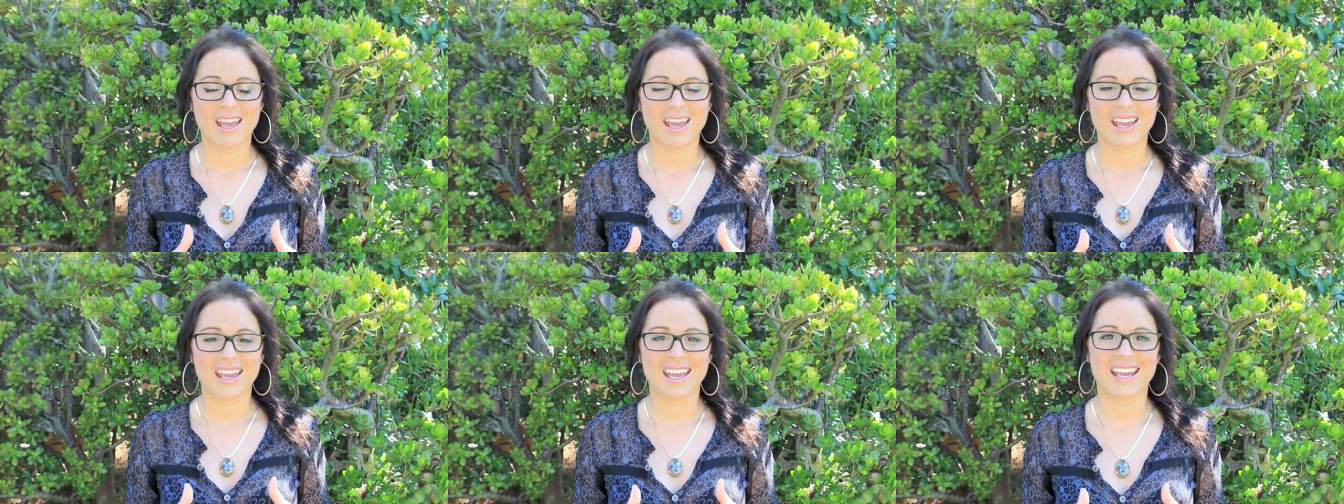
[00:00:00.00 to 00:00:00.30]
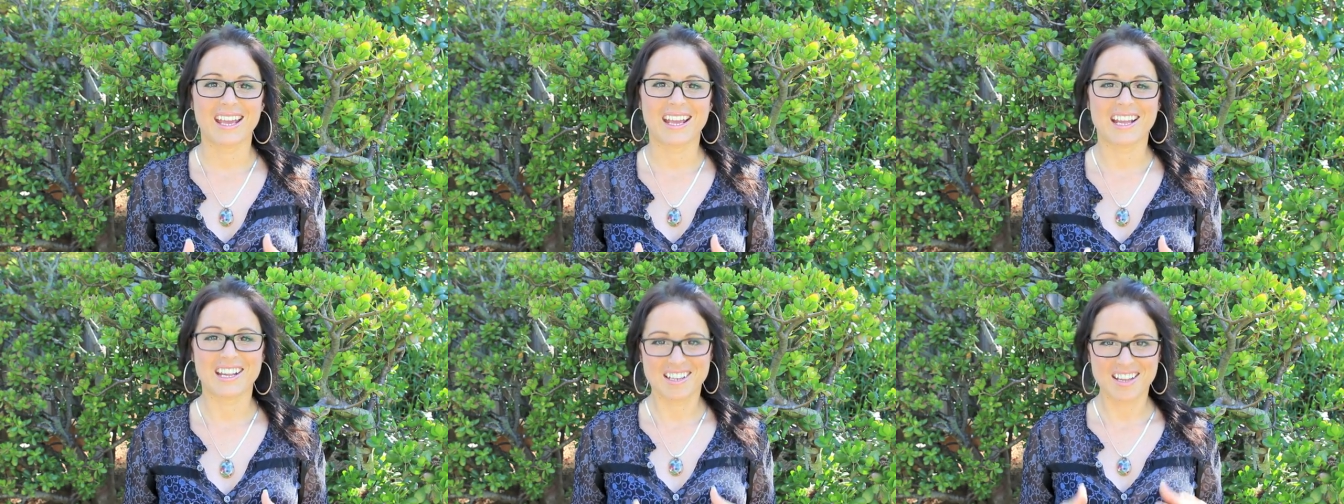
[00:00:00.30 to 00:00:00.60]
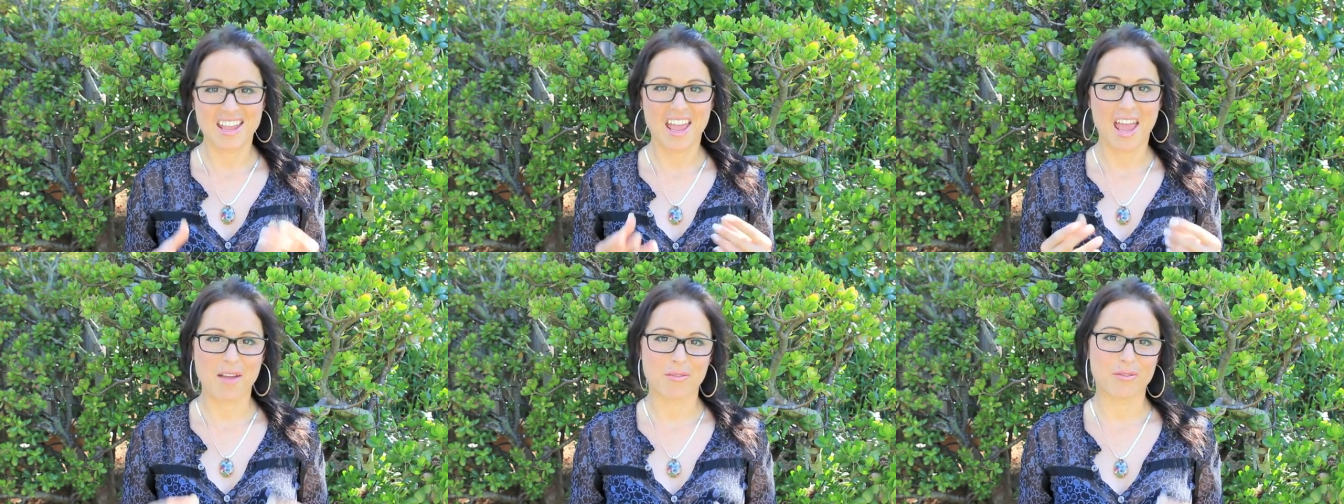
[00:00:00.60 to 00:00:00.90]
And
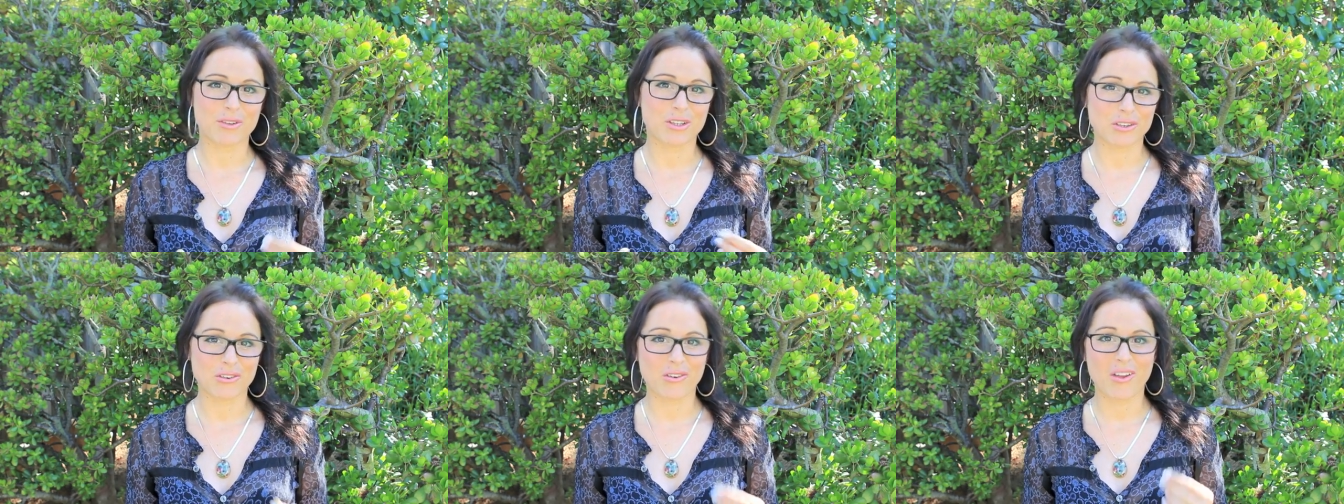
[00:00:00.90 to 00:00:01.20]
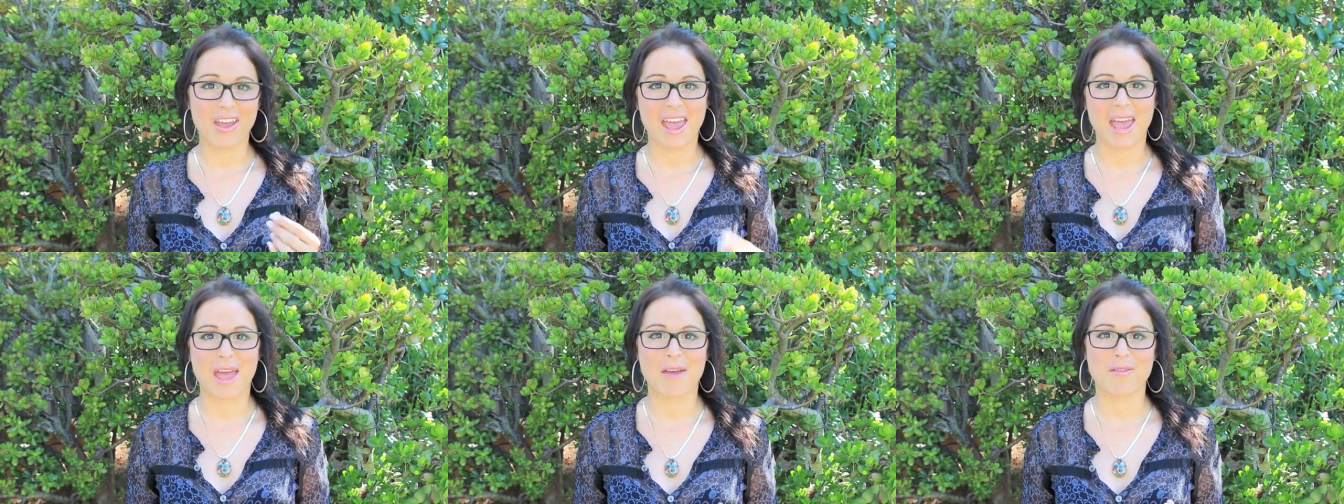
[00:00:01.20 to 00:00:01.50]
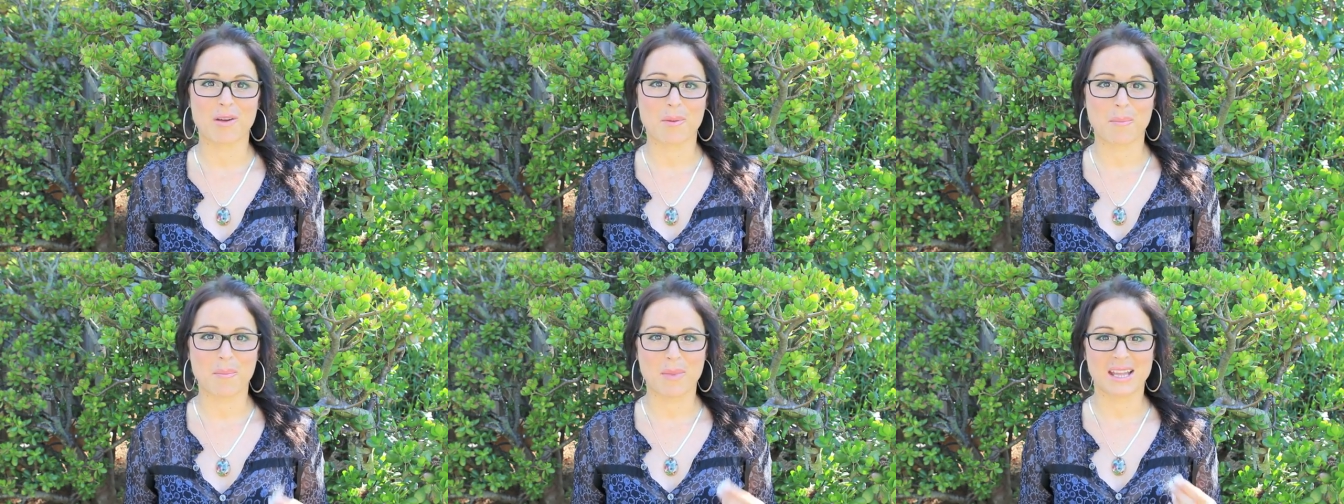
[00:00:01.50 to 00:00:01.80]
have you
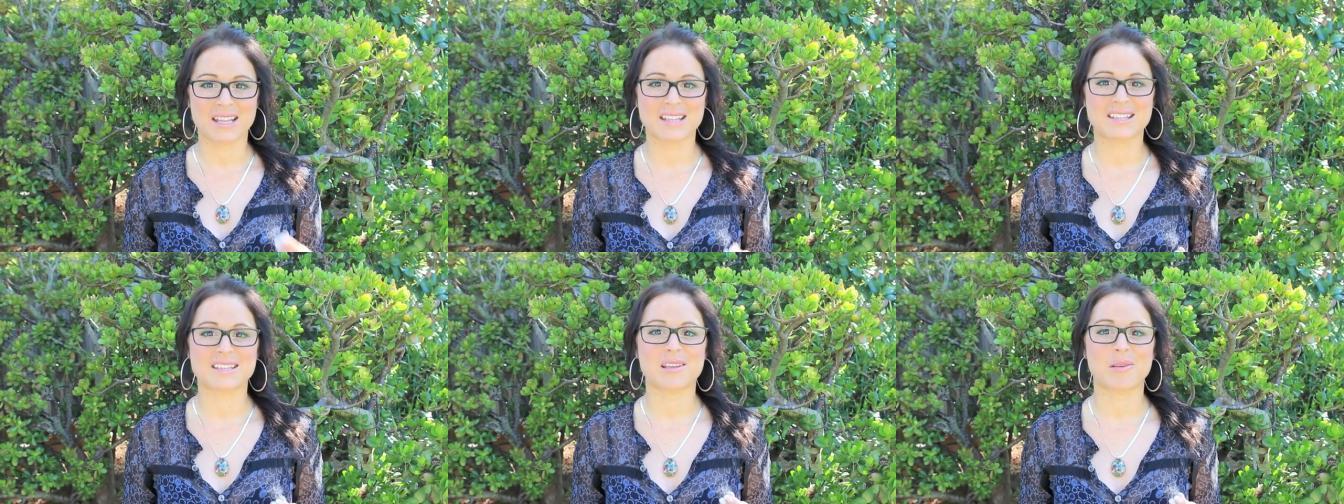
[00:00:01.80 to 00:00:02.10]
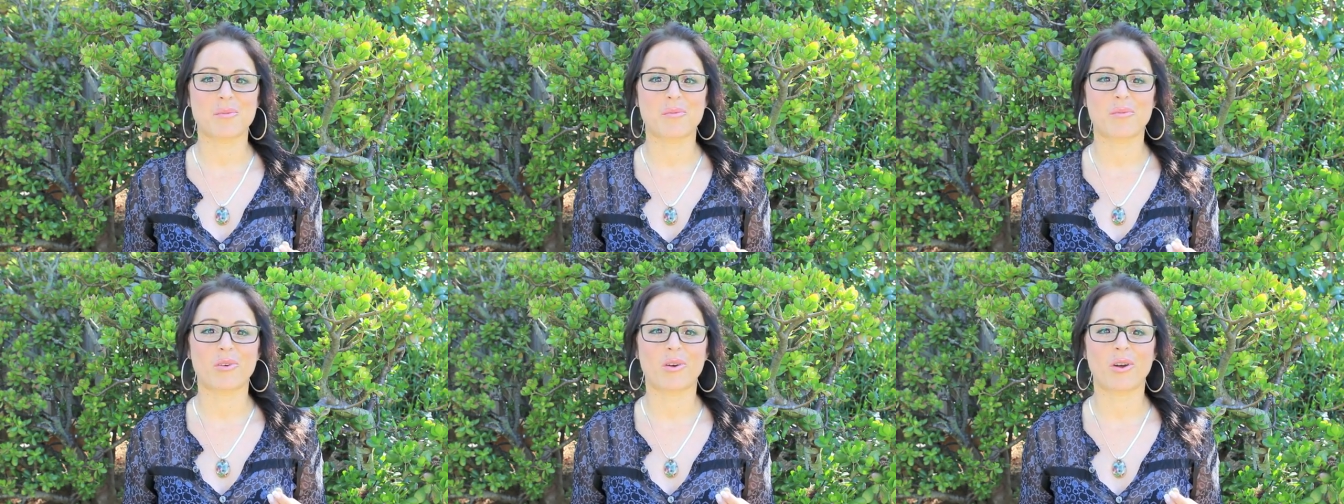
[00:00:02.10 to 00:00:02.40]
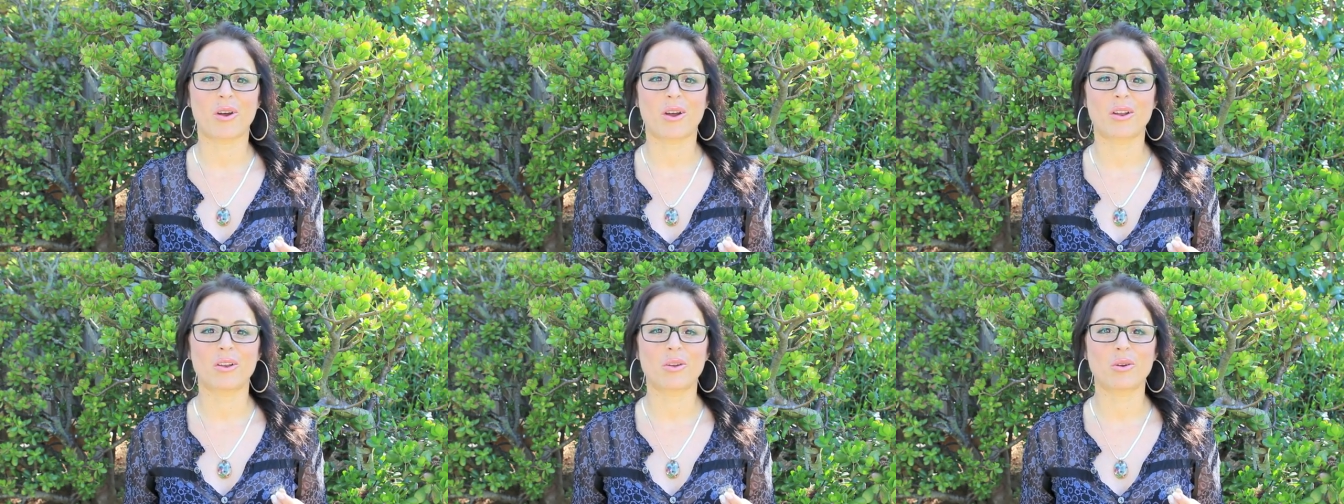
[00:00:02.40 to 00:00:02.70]
ever met
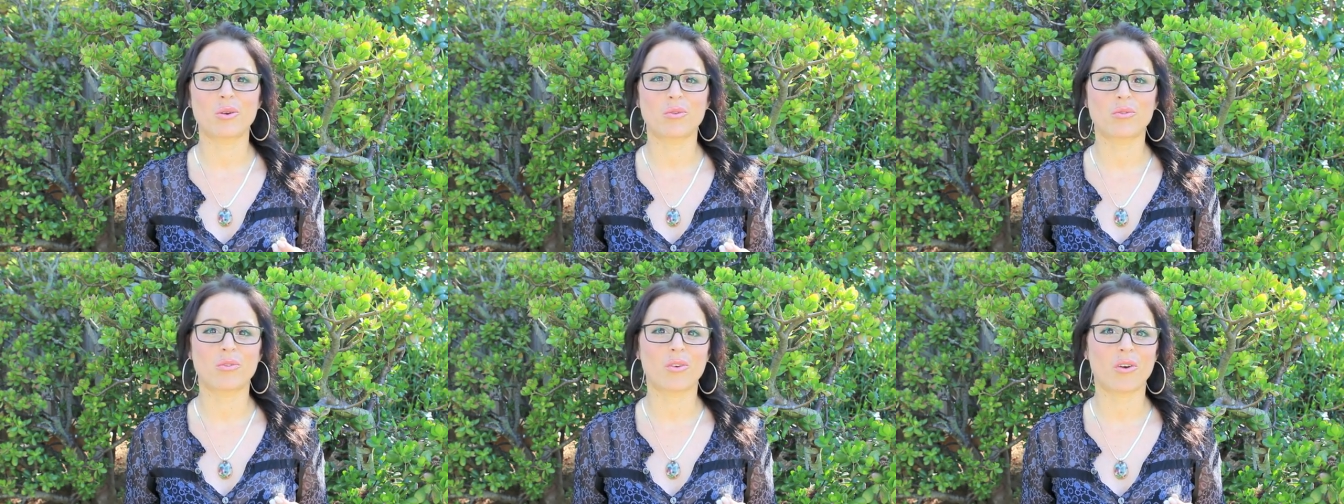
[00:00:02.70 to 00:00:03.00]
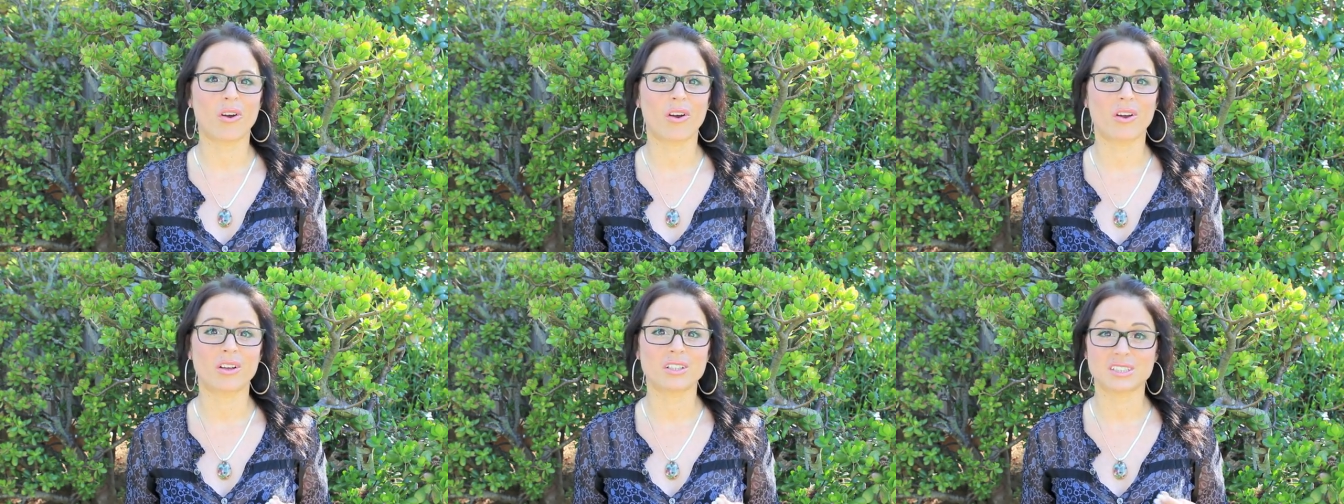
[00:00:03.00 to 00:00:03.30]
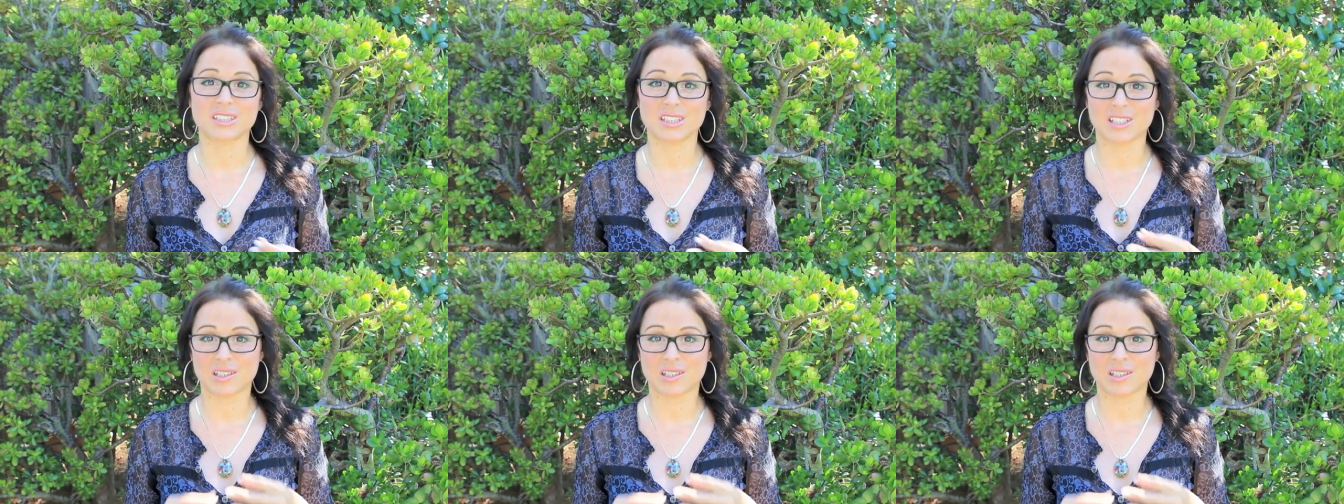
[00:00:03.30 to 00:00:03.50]
someone who was